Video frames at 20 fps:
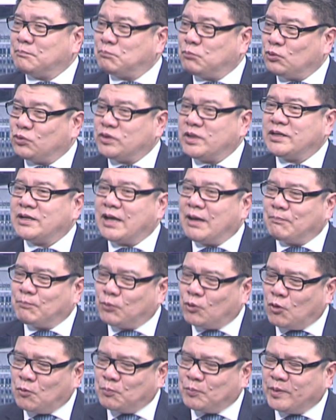putting
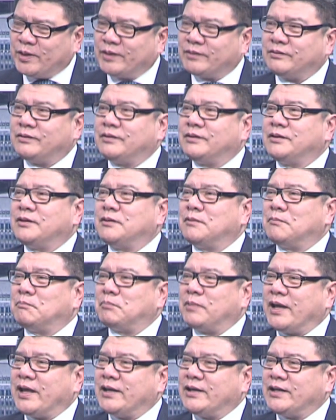appropriate
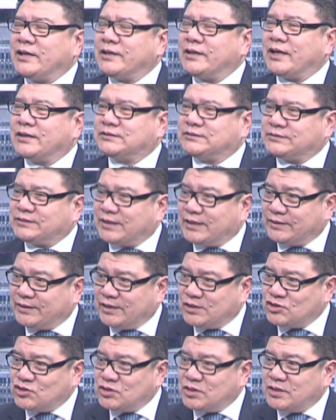planning and
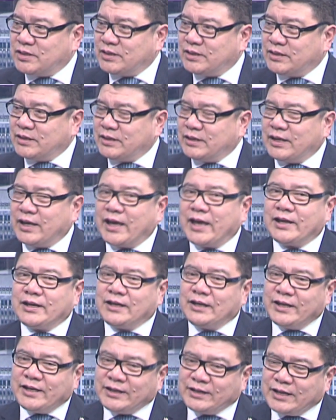strategy,
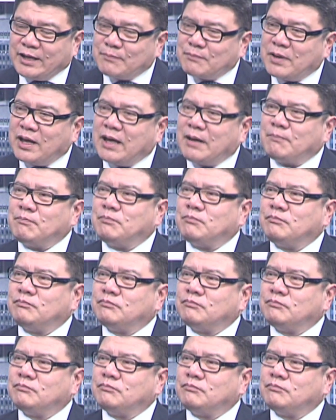and link them up